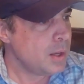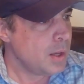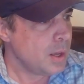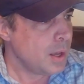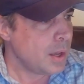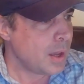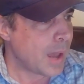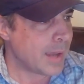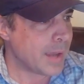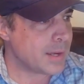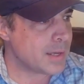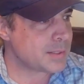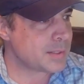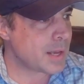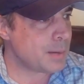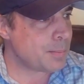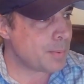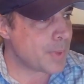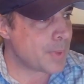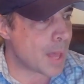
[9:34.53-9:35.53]
I guess
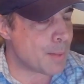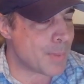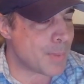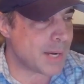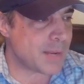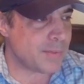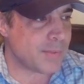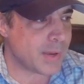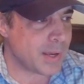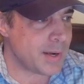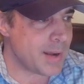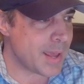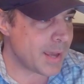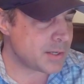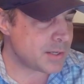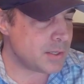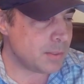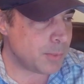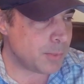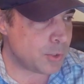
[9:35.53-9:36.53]
I'm making the
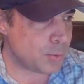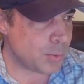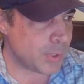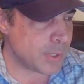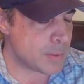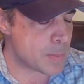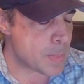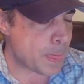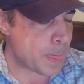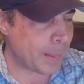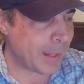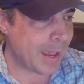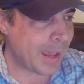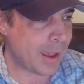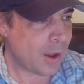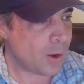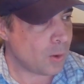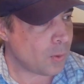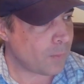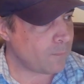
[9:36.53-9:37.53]
connection between
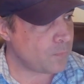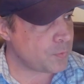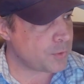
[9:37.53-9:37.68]
how